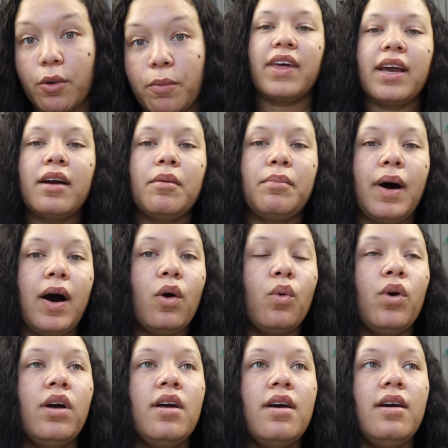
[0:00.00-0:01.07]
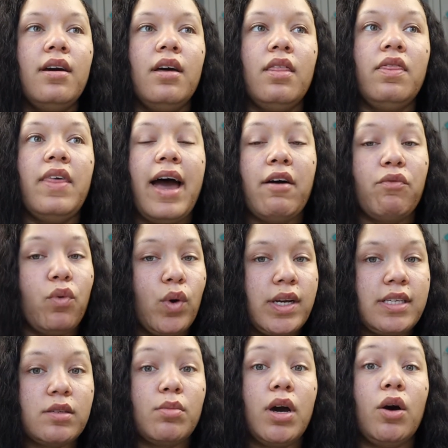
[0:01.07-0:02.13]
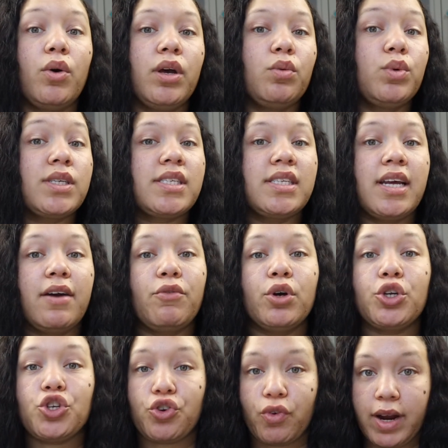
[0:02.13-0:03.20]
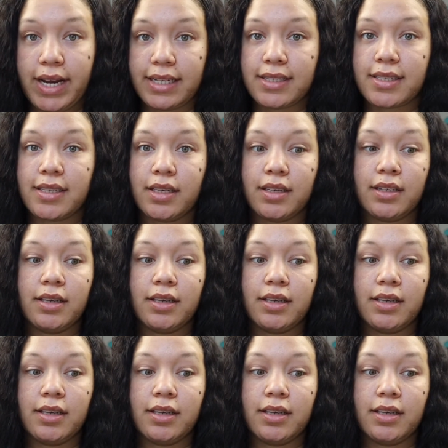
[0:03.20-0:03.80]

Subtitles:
The thing about that voicemail, it was never traced,